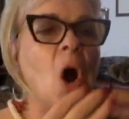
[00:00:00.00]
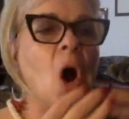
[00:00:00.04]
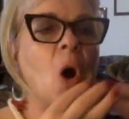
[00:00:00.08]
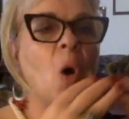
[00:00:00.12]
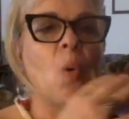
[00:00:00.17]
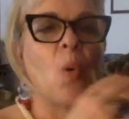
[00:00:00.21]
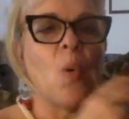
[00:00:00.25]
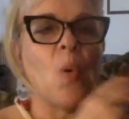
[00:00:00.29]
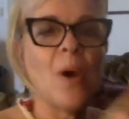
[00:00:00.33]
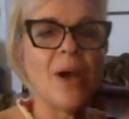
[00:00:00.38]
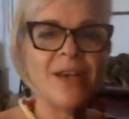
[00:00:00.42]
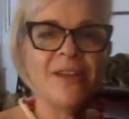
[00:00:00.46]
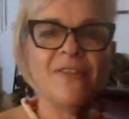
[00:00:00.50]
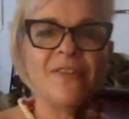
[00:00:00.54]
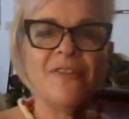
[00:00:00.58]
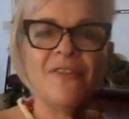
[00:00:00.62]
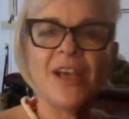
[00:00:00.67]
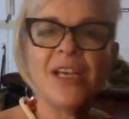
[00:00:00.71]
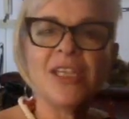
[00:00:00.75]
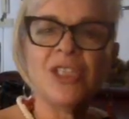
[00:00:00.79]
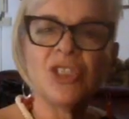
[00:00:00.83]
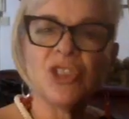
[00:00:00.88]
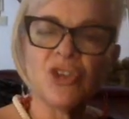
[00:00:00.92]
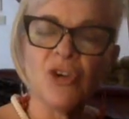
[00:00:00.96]
what if
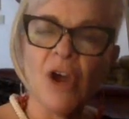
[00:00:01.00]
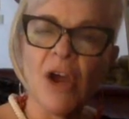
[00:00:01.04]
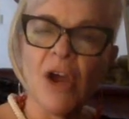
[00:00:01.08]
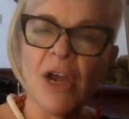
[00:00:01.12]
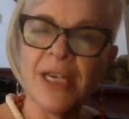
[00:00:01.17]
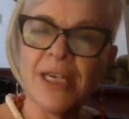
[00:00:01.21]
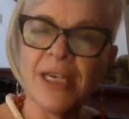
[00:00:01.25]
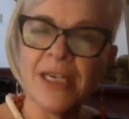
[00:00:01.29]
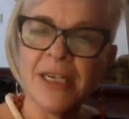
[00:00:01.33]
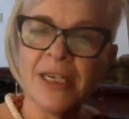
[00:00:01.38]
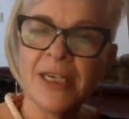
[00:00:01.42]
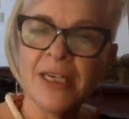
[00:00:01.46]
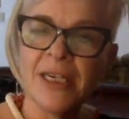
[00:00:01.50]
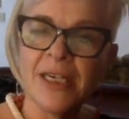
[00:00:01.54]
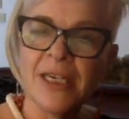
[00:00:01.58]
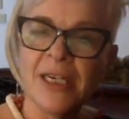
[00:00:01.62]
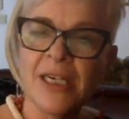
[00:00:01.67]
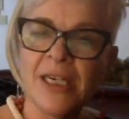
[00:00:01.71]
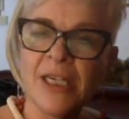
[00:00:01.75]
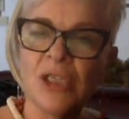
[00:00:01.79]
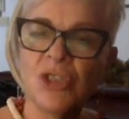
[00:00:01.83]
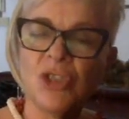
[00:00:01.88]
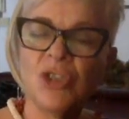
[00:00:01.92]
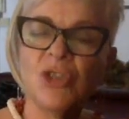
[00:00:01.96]
I tried
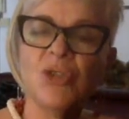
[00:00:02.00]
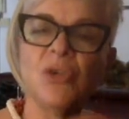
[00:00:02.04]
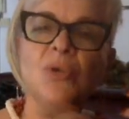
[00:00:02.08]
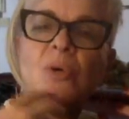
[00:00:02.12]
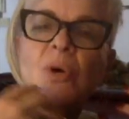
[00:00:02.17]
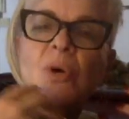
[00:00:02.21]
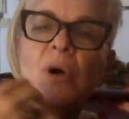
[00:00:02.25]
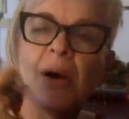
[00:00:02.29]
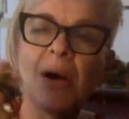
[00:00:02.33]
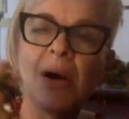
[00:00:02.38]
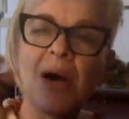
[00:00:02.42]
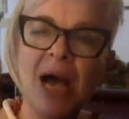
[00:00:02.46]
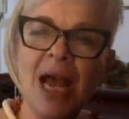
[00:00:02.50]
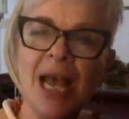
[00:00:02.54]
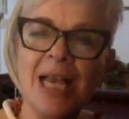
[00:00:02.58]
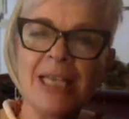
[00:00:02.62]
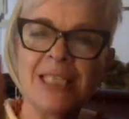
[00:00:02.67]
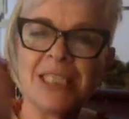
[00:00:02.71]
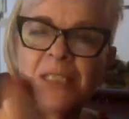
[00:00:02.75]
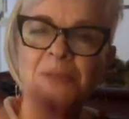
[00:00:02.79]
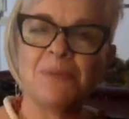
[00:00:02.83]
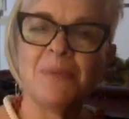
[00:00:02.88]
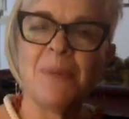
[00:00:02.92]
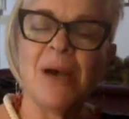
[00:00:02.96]
to
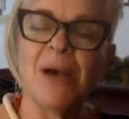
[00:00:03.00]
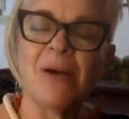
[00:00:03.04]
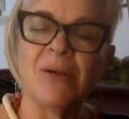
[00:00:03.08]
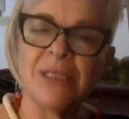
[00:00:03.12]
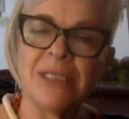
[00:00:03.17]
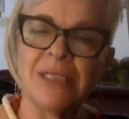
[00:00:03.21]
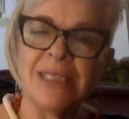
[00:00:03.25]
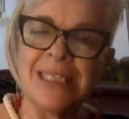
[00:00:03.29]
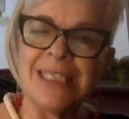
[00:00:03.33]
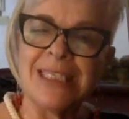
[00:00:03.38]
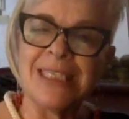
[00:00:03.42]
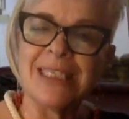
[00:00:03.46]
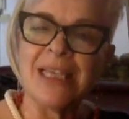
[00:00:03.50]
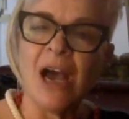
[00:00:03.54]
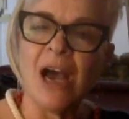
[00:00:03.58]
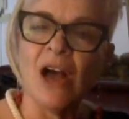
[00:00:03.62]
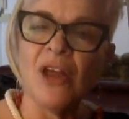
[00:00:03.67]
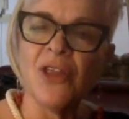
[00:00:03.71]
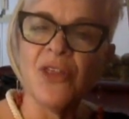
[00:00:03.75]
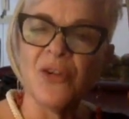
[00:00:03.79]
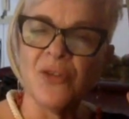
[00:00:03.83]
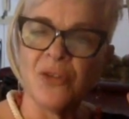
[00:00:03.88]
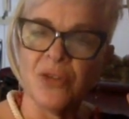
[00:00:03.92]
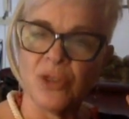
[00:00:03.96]
espouse this
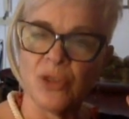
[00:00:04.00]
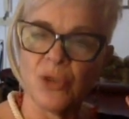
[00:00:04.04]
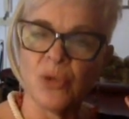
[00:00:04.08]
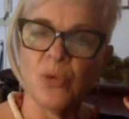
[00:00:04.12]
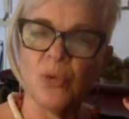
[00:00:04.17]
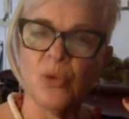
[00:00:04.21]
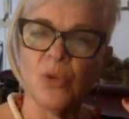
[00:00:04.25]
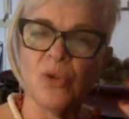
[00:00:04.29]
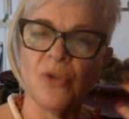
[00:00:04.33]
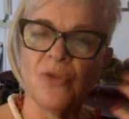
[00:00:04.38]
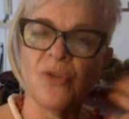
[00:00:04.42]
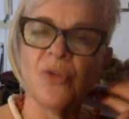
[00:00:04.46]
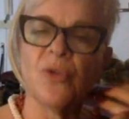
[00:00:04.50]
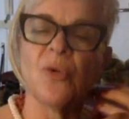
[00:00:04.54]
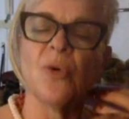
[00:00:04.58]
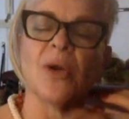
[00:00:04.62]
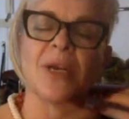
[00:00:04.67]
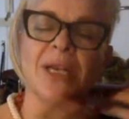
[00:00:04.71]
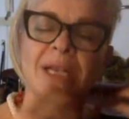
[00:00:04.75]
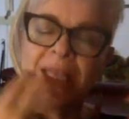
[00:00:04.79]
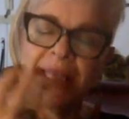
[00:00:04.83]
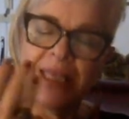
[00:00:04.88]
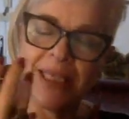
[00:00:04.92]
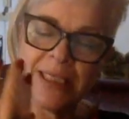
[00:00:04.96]
other school of
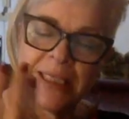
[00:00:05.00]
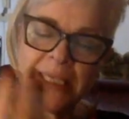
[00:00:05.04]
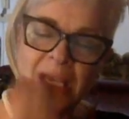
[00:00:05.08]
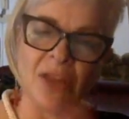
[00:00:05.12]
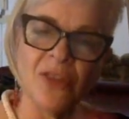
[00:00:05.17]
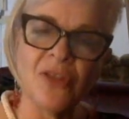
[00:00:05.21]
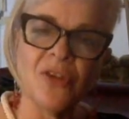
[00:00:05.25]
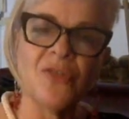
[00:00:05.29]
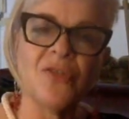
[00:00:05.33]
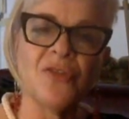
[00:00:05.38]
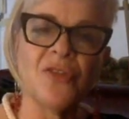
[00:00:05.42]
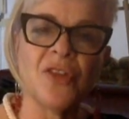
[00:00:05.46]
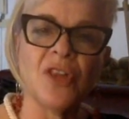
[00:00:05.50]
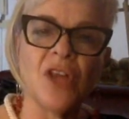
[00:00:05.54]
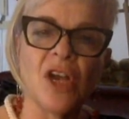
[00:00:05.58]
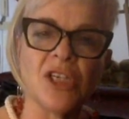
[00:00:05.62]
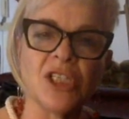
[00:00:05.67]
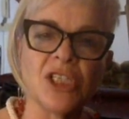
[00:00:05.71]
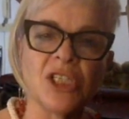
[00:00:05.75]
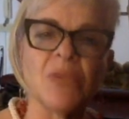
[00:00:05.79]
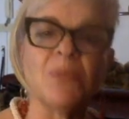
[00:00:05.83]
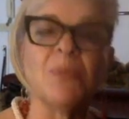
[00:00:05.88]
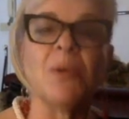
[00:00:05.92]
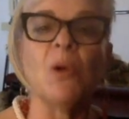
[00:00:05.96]
thought and this other
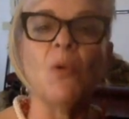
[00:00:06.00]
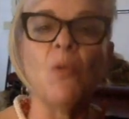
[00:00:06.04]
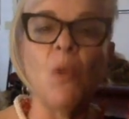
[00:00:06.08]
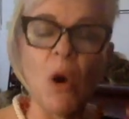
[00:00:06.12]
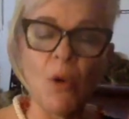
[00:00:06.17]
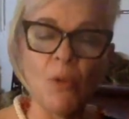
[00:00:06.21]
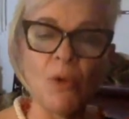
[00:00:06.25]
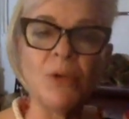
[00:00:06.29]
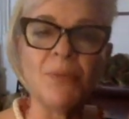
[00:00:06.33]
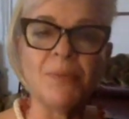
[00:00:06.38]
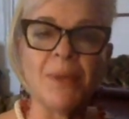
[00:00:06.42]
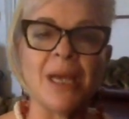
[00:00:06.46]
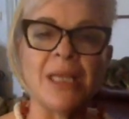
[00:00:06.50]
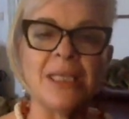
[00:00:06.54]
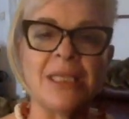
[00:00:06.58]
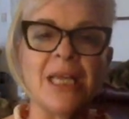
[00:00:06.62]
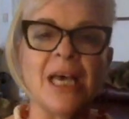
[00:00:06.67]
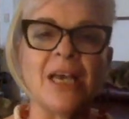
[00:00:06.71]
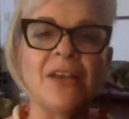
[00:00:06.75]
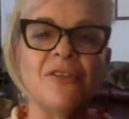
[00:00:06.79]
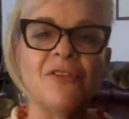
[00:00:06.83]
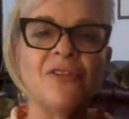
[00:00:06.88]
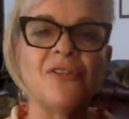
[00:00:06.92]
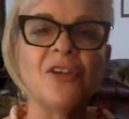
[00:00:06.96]
philosophy? What would my
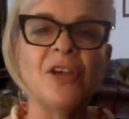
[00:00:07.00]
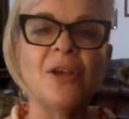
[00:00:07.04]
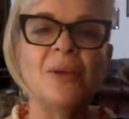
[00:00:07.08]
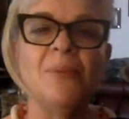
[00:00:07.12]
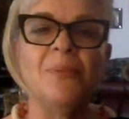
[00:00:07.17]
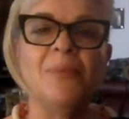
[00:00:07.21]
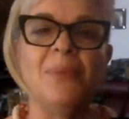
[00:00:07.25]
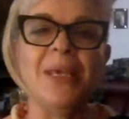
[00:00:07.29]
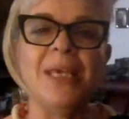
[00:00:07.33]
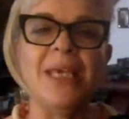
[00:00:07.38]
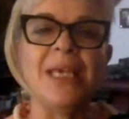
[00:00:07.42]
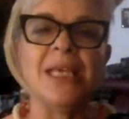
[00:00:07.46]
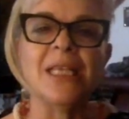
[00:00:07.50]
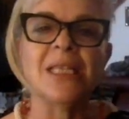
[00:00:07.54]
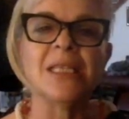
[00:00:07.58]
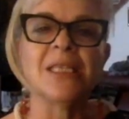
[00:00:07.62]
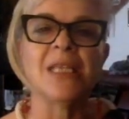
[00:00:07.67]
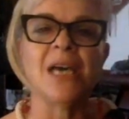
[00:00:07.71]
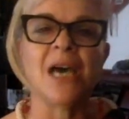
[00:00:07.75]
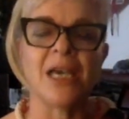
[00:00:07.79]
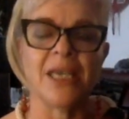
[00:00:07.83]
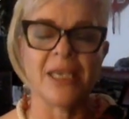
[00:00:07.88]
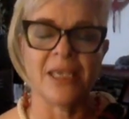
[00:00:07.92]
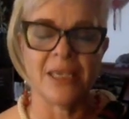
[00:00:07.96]
life be
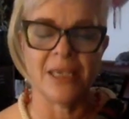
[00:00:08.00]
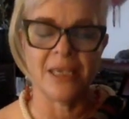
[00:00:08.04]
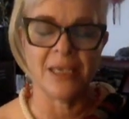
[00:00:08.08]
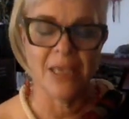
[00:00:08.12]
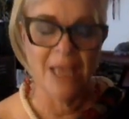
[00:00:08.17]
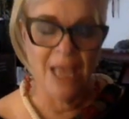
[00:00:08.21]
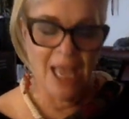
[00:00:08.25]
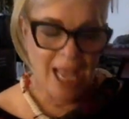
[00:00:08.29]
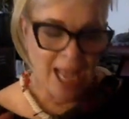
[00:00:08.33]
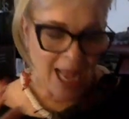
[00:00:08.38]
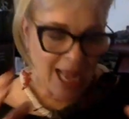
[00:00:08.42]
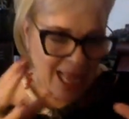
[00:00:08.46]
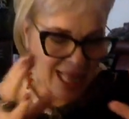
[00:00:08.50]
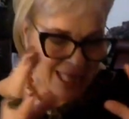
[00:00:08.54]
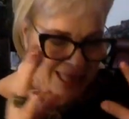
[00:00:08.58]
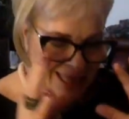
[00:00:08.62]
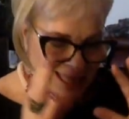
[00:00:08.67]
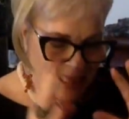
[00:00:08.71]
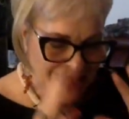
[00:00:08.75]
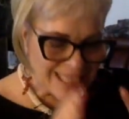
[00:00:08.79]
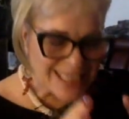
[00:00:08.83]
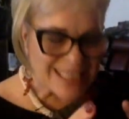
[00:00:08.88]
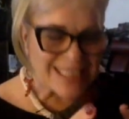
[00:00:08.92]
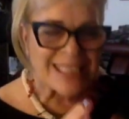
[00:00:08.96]
like?
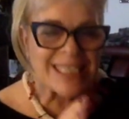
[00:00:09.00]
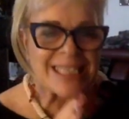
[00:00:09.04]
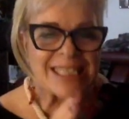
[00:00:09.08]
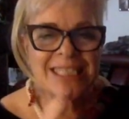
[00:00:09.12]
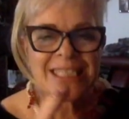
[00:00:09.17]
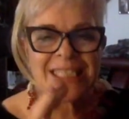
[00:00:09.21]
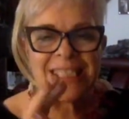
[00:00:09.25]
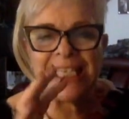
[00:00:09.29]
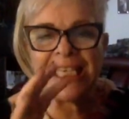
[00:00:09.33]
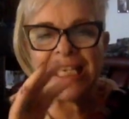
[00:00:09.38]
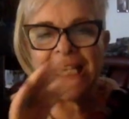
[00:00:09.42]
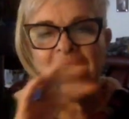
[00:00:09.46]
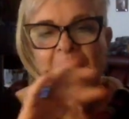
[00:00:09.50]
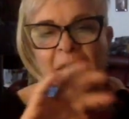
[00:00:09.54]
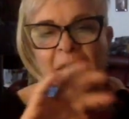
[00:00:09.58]
And this is the,